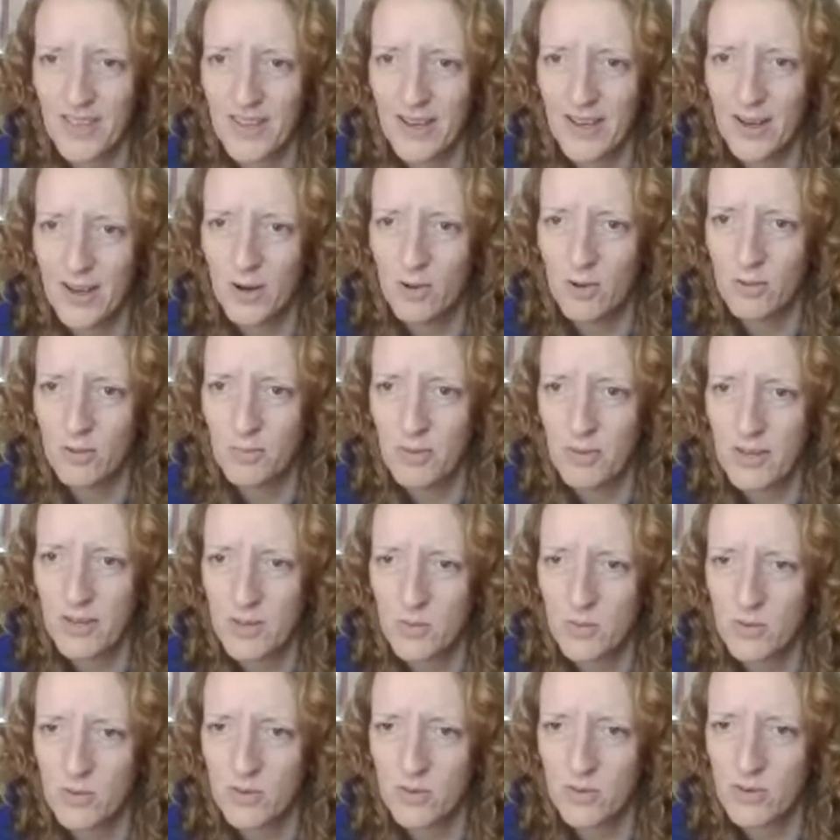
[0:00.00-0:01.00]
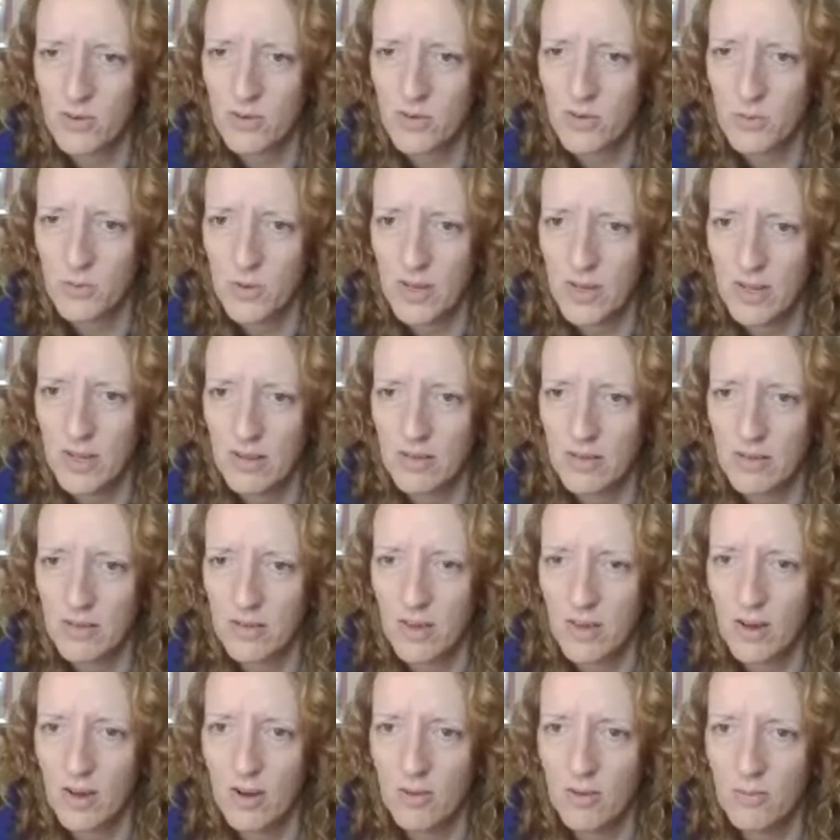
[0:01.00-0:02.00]
Old Padsworth, North Wales,
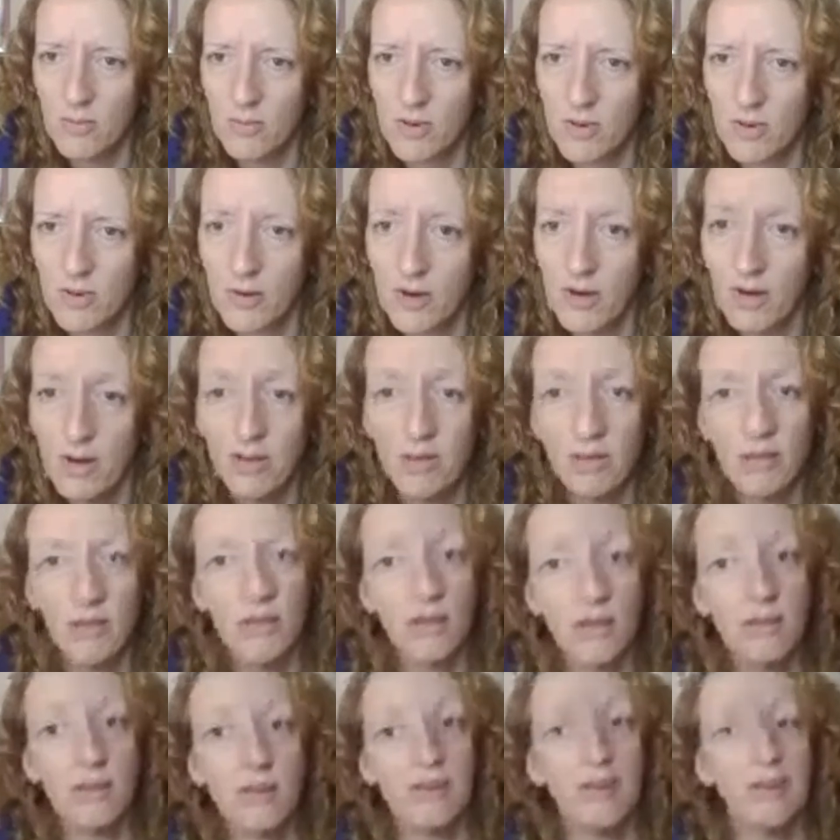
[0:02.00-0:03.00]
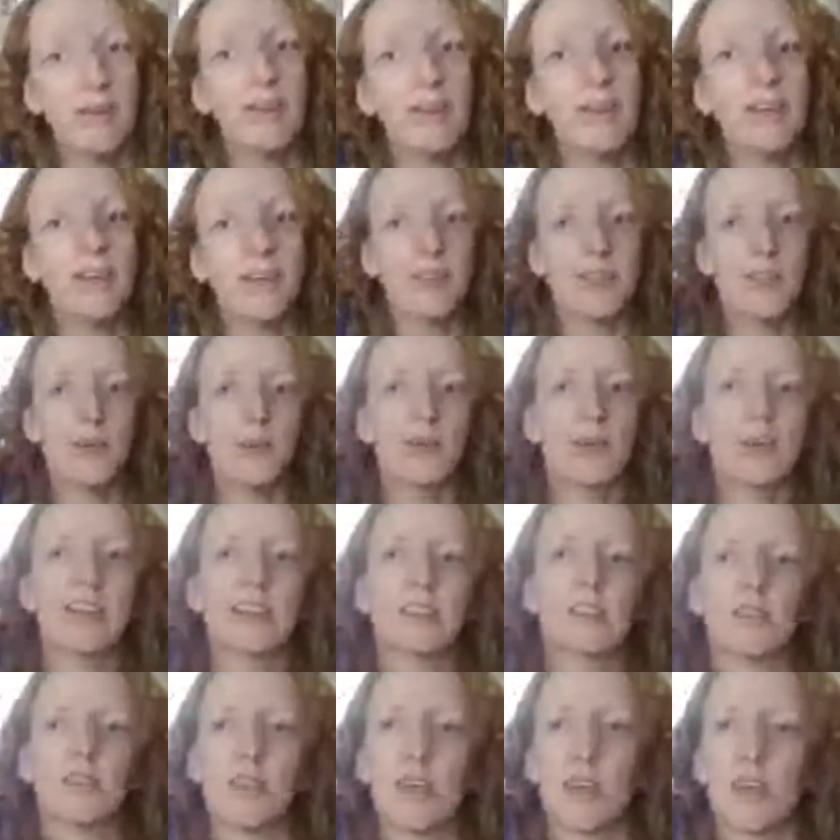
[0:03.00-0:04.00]
your home club. Oh, right, okay. Yeah, we need
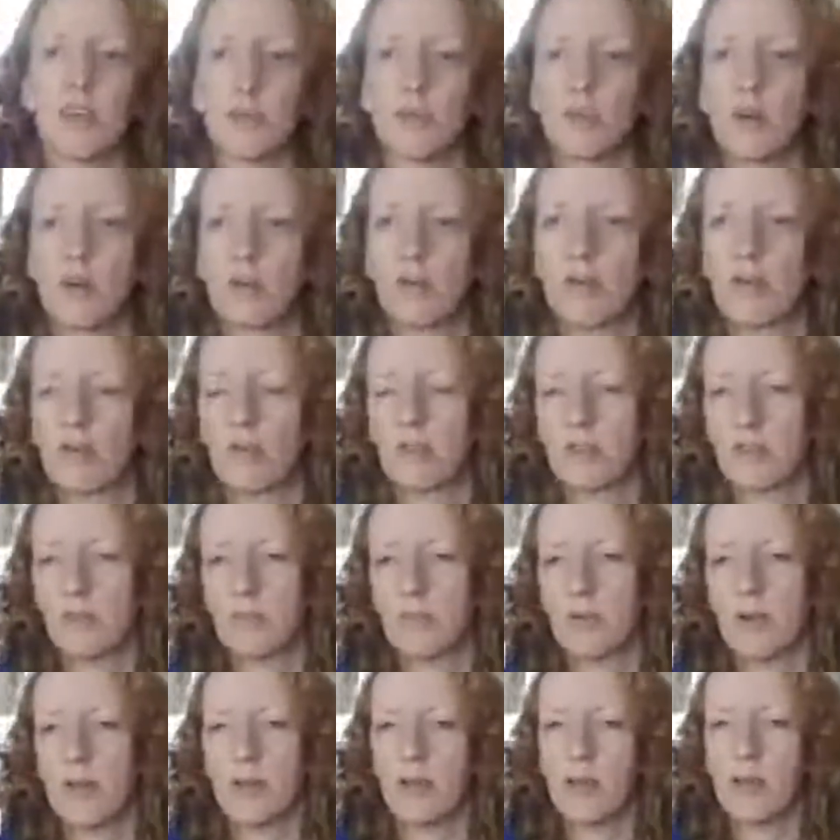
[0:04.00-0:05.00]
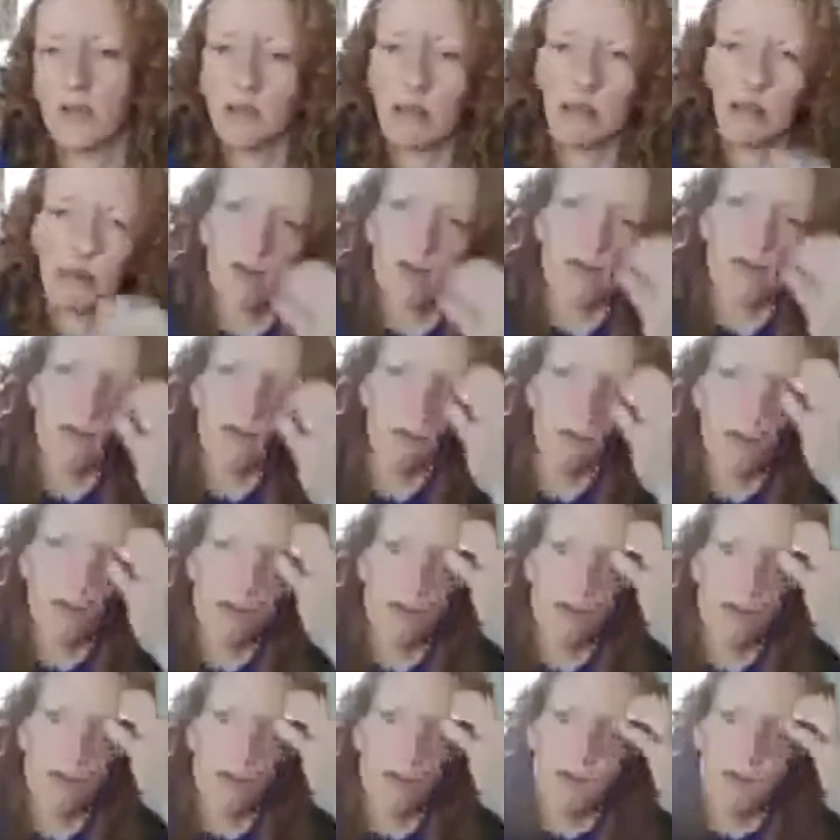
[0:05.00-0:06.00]
to try and come out and cross and play around the golf,
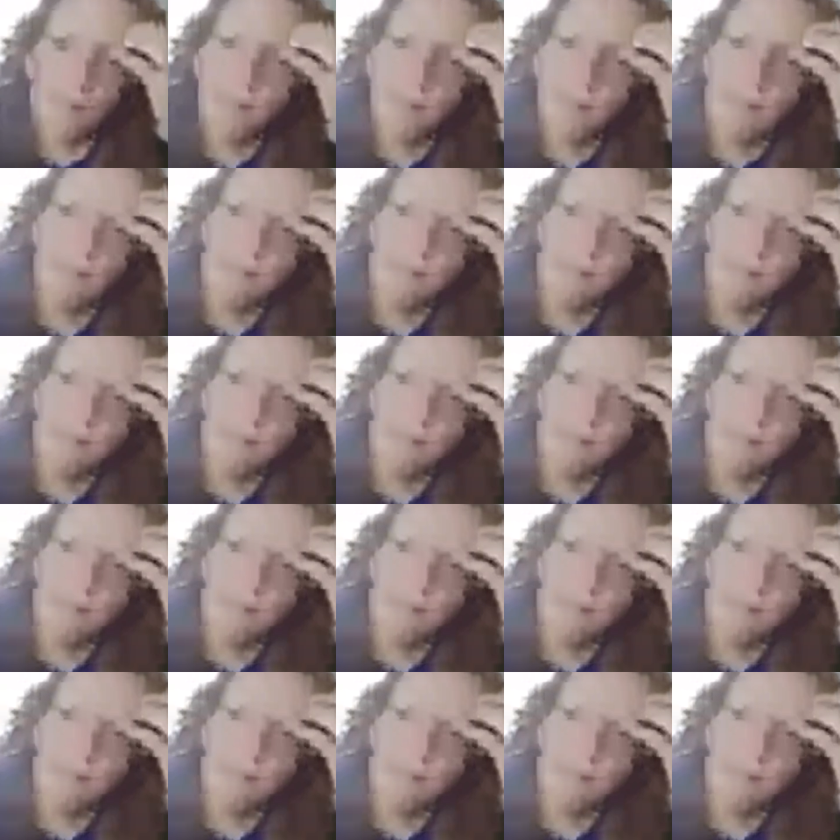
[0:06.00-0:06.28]
don't we?